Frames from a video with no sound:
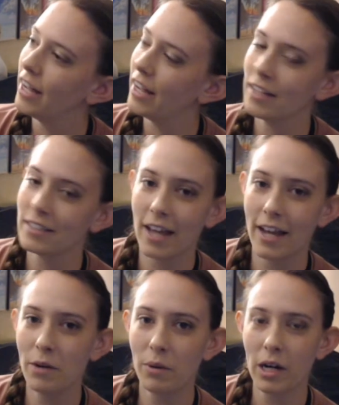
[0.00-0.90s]
and
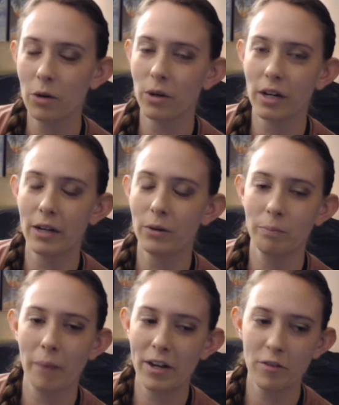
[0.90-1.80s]
anywhere where it
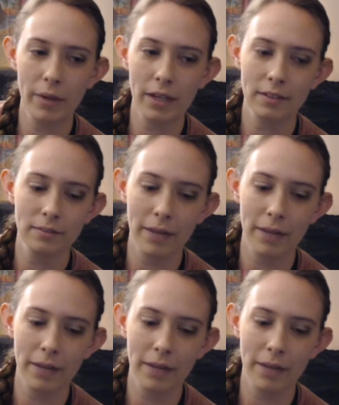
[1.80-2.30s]
might have been,